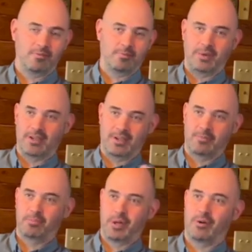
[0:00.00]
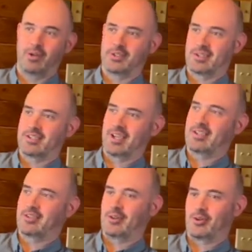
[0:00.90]
my paralytic
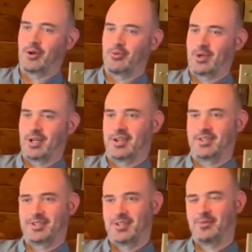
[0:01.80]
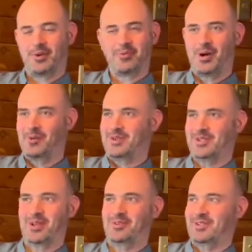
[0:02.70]
state and not realised, why am I
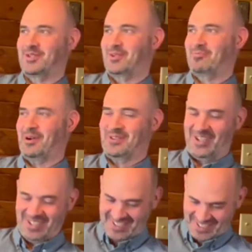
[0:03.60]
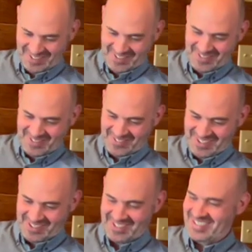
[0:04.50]
sharing this on a podcast and a YouTube
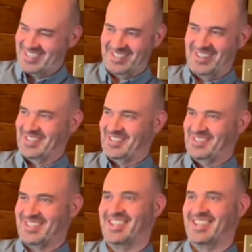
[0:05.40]
channel? This is not good.